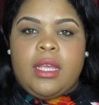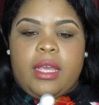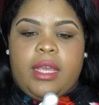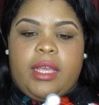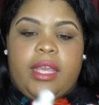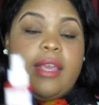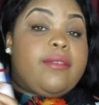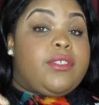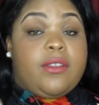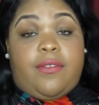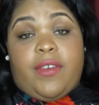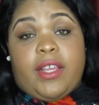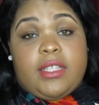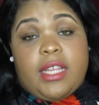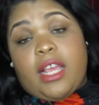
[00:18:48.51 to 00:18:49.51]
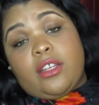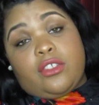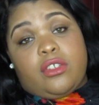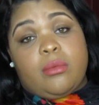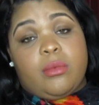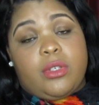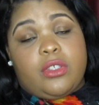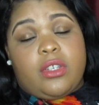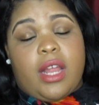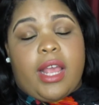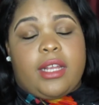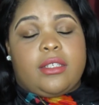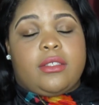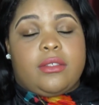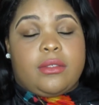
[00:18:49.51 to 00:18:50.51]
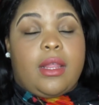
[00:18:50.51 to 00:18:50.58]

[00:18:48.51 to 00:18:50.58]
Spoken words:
It gives your face extra moisture,